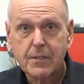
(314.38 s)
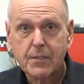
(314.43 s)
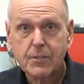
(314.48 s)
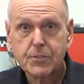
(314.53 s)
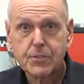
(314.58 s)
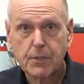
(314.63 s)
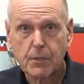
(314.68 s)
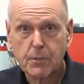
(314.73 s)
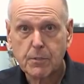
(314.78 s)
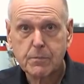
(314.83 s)

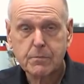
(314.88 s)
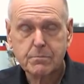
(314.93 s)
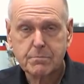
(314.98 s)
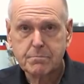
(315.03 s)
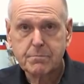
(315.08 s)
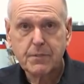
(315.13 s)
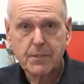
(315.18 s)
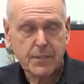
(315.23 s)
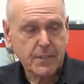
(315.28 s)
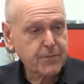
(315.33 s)
So
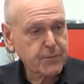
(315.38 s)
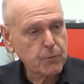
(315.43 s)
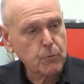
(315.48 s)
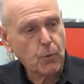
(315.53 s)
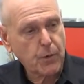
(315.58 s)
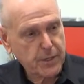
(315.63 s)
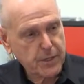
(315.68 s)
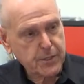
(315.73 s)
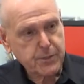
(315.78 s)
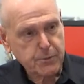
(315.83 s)
if you
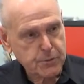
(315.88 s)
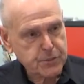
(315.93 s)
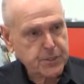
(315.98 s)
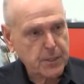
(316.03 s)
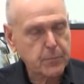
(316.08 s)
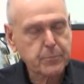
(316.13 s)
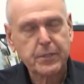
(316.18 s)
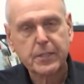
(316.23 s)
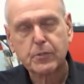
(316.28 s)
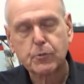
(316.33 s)
want to do
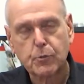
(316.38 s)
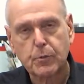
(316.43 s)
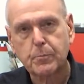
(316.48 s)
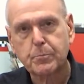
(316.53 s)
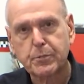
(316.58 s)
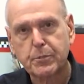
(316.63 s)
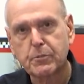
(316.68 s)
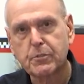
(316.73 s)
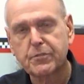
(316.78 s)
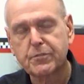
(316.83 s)
something to
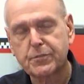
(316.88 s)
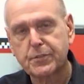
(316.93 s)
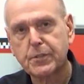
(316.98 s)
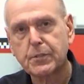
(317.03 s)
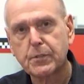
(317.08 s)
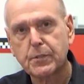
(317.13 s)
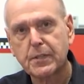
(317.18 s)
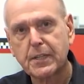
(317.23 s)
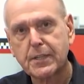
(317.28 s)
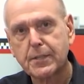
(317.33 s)
improve
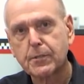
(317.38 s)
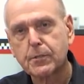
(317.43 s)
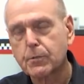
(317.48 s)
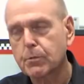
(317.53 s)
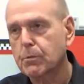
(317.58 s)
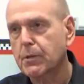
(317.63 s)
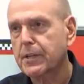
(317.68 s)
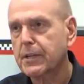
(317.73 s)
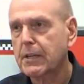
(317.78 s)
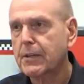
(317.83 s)
your
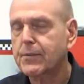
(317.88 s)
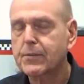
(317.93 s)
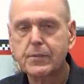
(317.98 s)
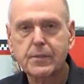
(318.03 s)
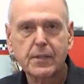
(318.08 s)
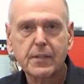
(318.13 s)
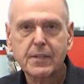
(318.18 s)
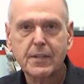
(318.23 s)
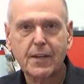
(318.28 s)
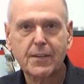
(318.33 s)
intercooling
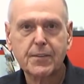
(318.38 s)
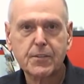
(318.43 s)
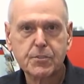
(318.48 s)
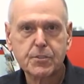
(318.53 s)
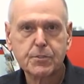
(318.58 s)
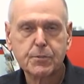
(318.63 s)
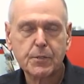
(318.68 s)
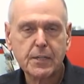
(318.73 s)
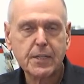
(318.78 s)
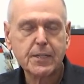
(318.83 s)
on the
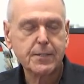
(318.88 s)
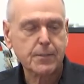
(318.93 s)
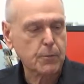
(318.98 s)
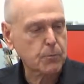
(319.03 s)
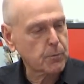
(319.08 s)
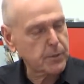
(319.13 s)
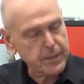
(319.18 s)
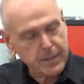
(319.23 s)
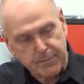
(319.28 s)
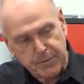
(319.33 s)
street or
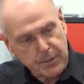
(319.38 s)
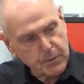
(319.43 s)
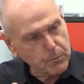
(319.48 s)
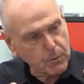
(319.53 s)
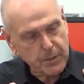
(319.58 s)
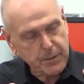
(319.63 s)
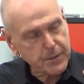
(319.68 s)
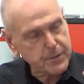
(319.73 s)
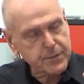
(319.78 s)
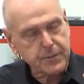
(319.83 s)
whatever you
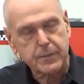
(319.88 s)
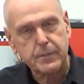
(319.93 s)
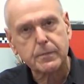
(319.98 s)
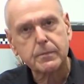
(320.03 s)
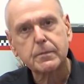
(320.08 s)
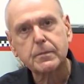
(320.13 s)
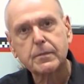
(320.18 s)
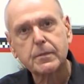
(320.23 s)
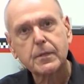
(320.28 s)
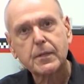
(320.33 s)
want to
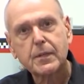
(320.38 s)
do,